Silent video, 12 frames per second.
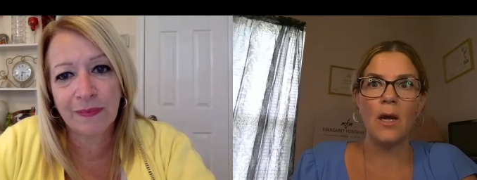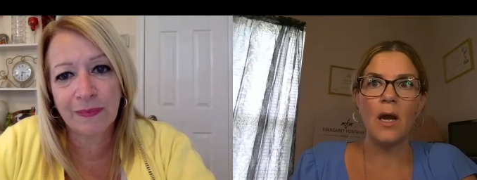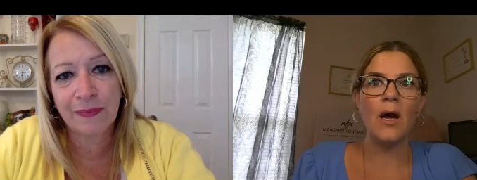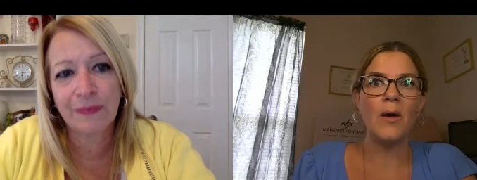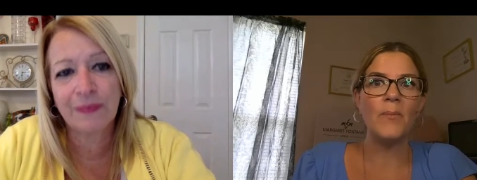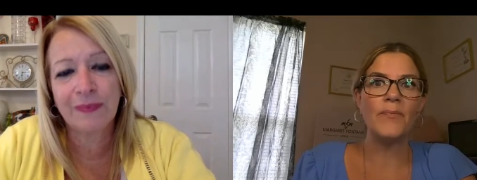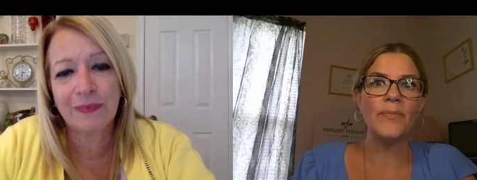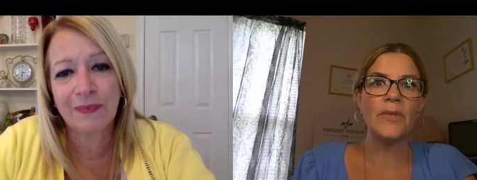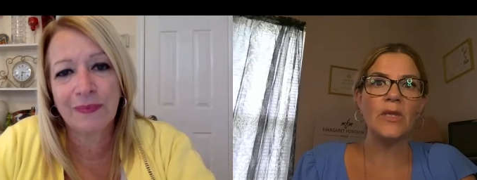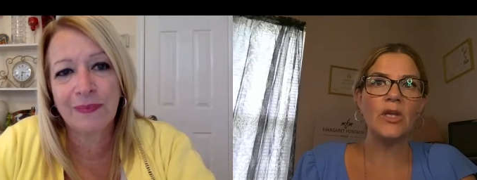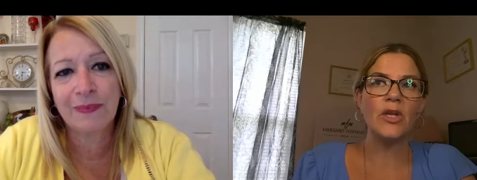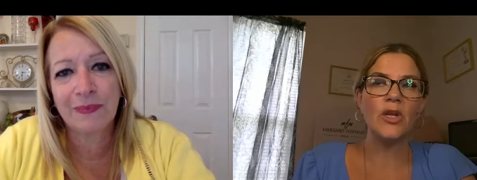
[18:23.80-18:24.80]
Speaker 1: um,
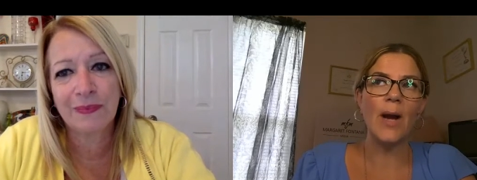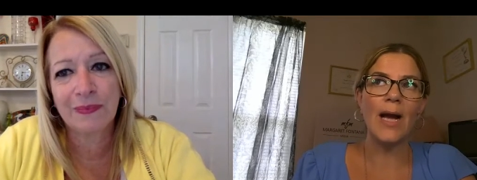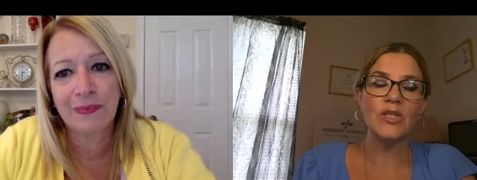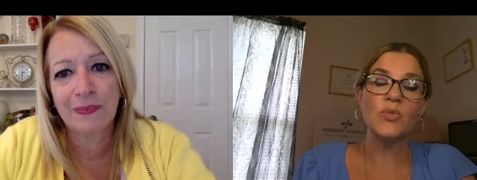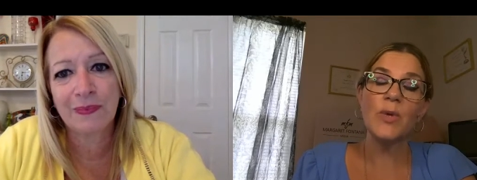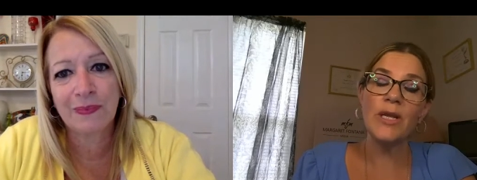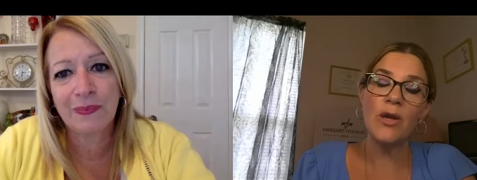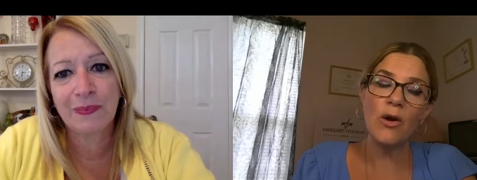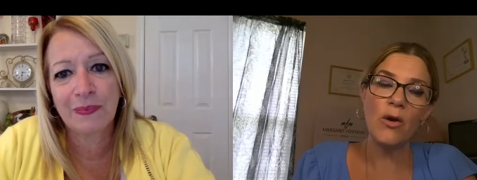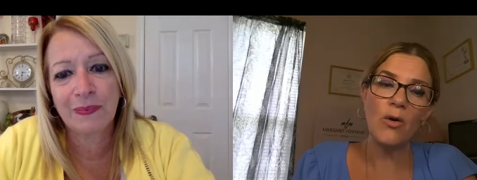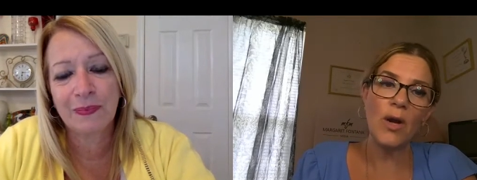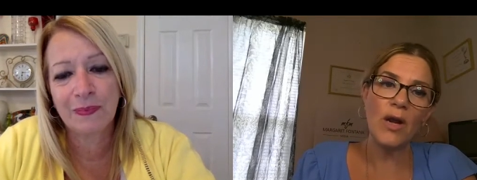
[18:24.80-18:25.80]
you know as we
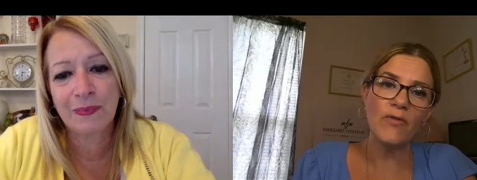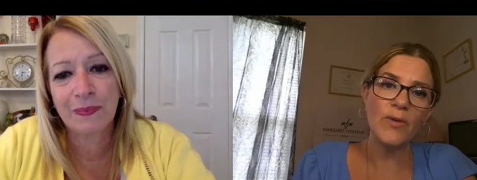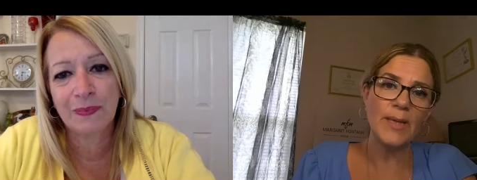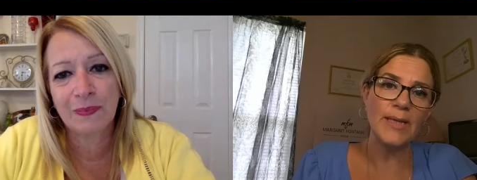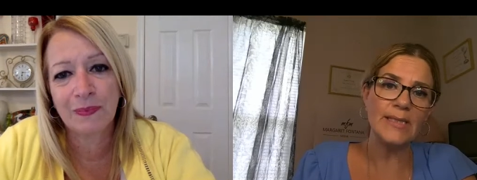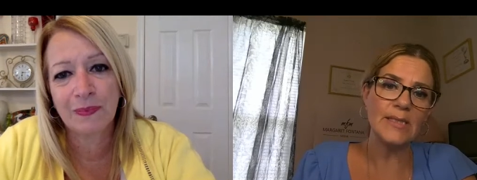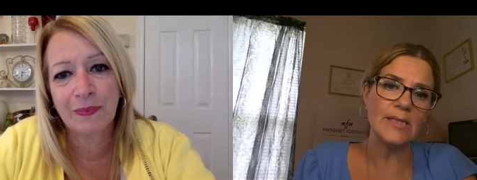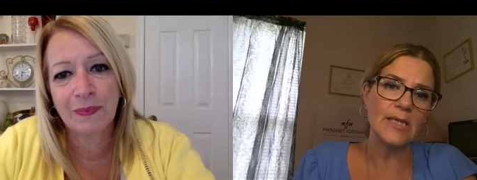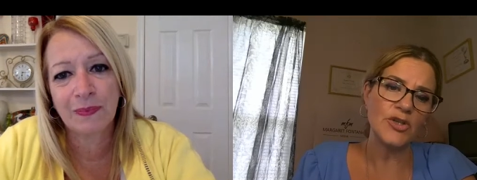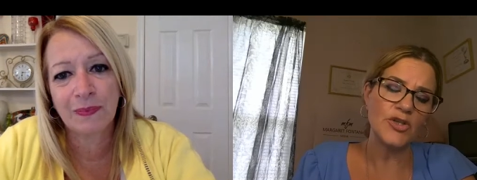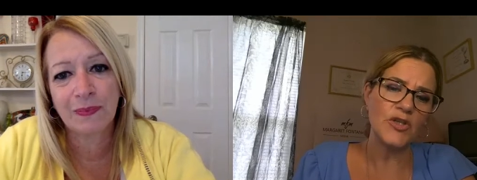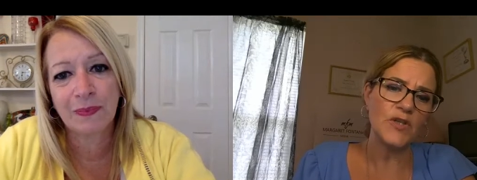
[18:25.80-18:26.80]
know everybody's
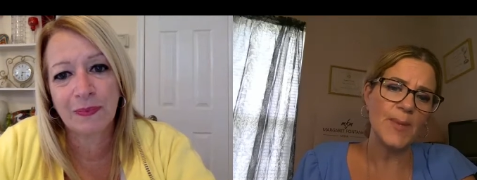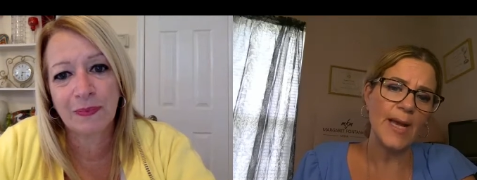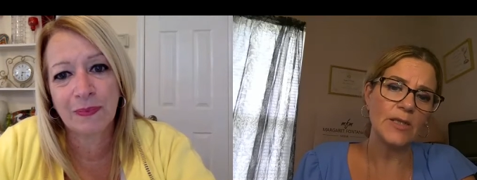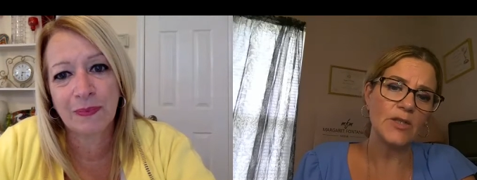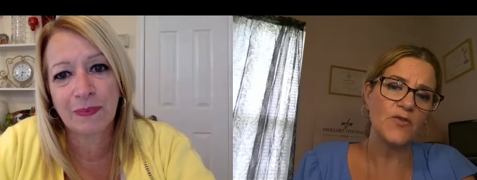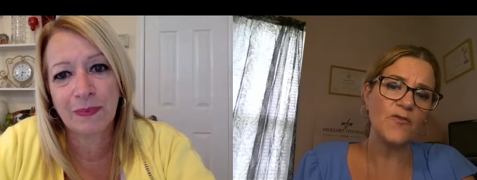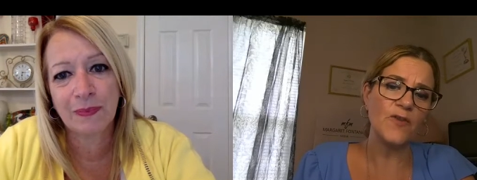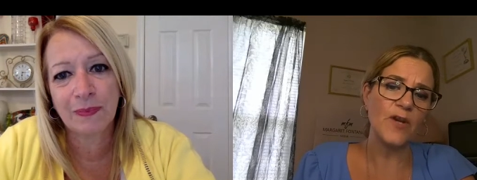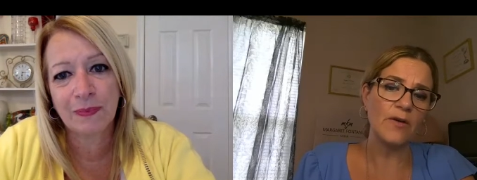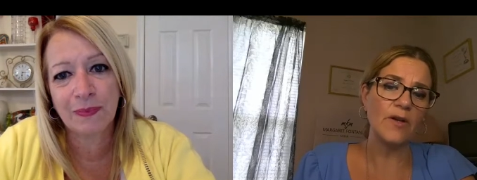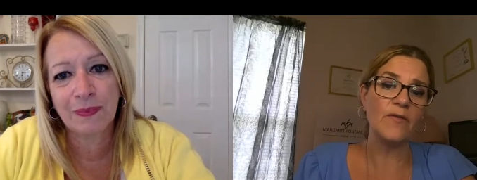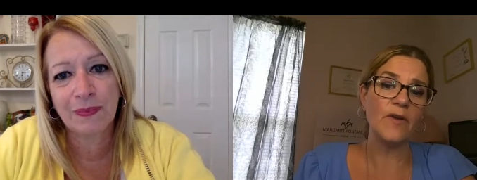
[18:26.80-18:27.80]
attention span is
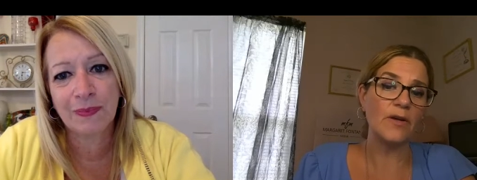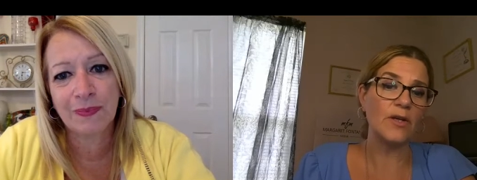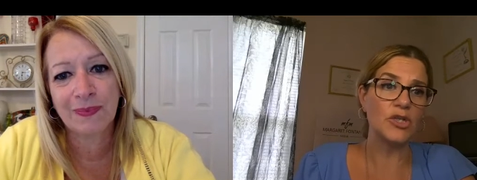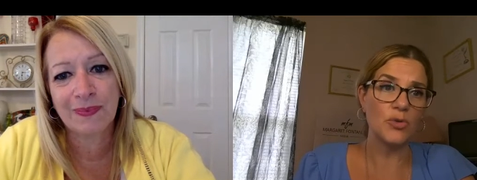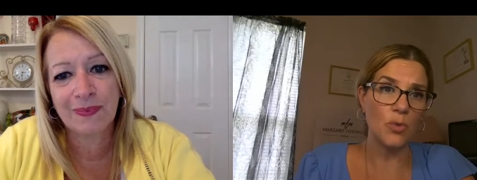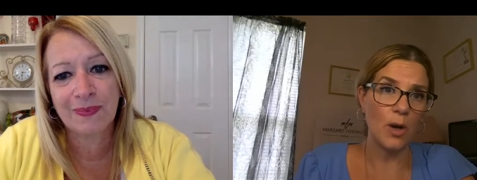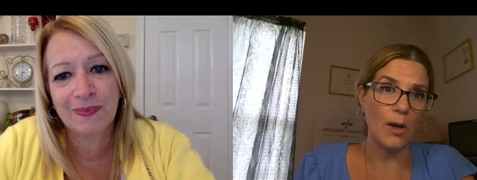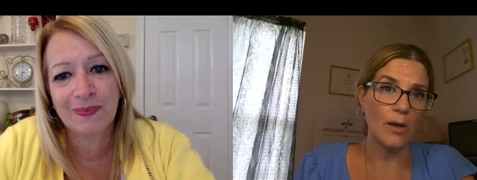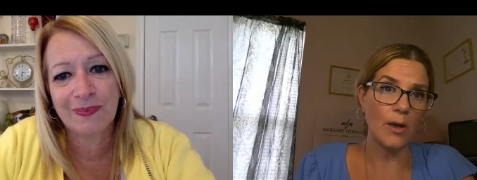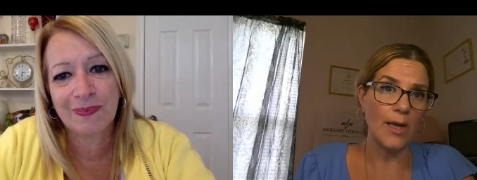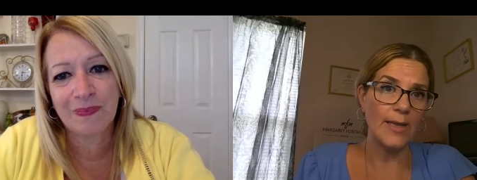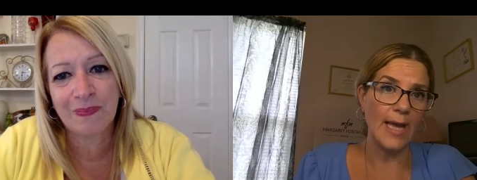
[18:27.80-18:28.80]
very very short
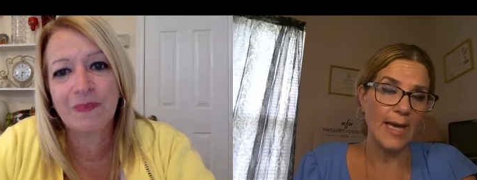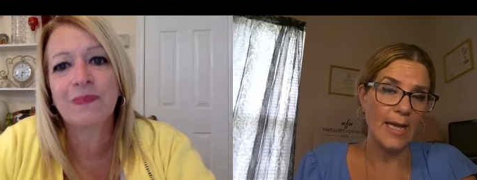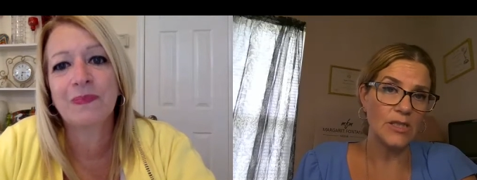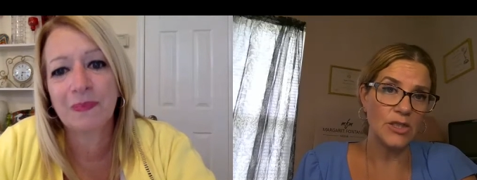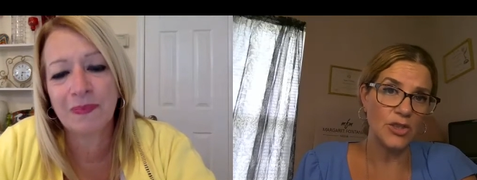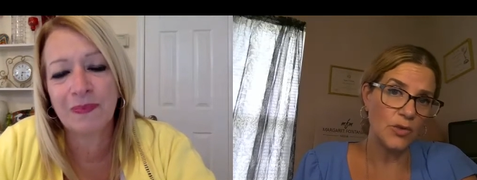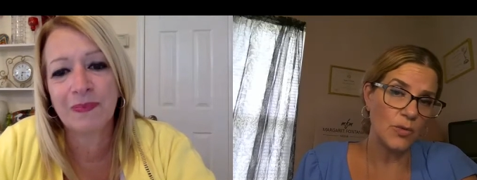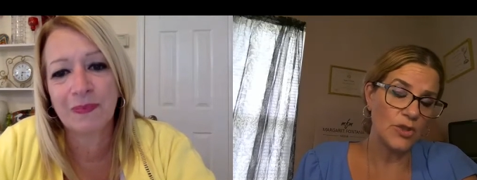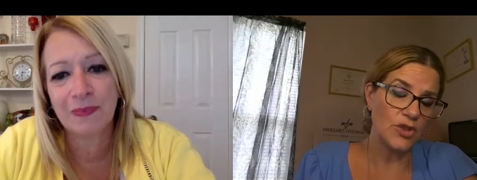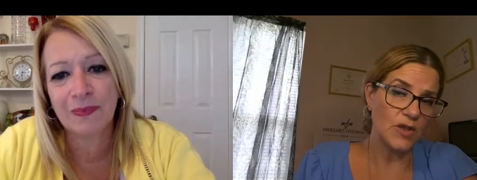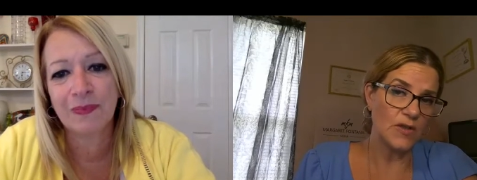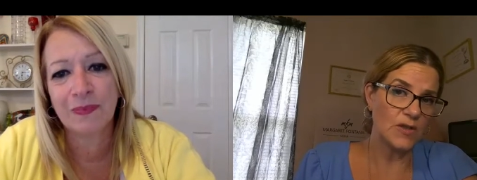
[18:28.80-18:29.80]
and that has to do
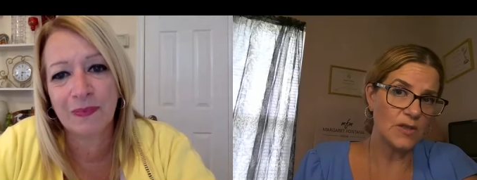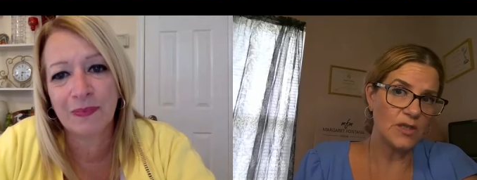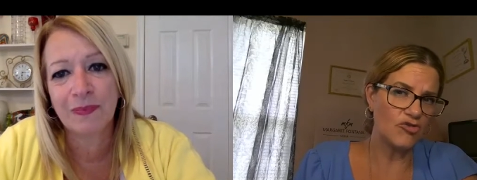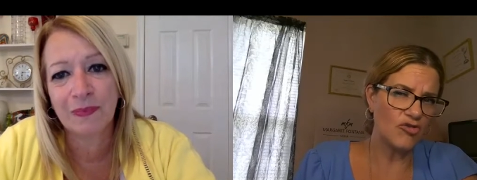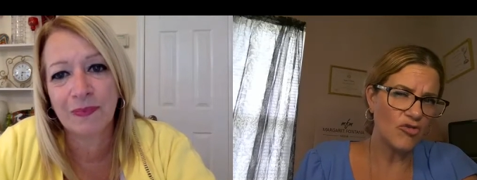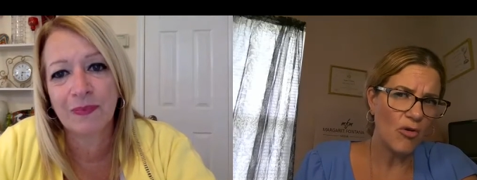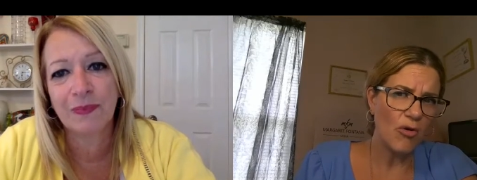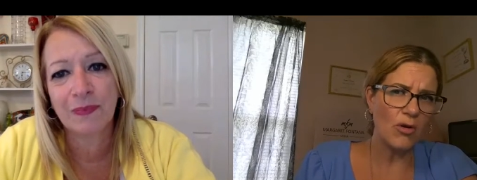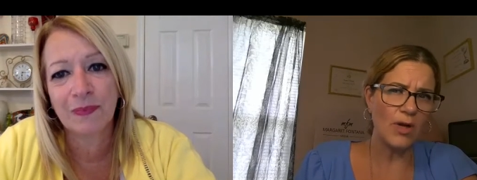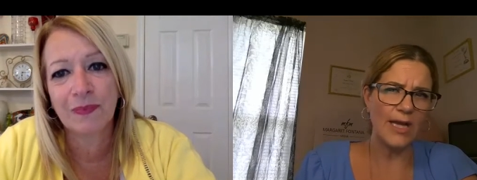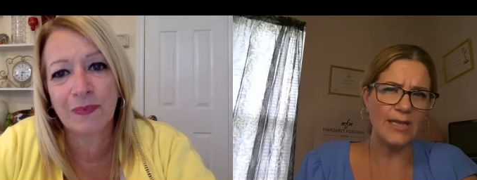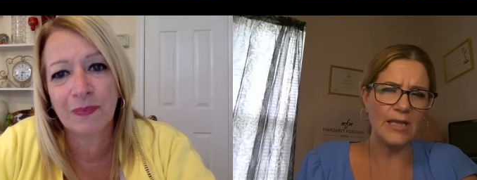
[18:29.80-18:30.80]
with just
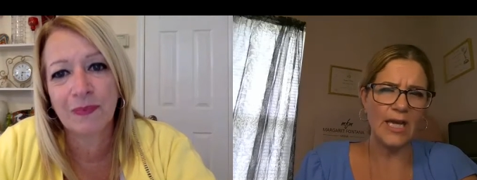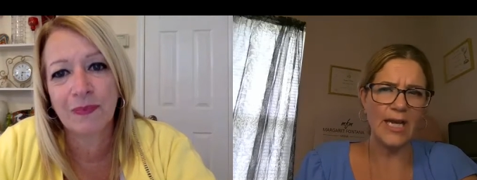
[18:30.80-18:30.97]
digital and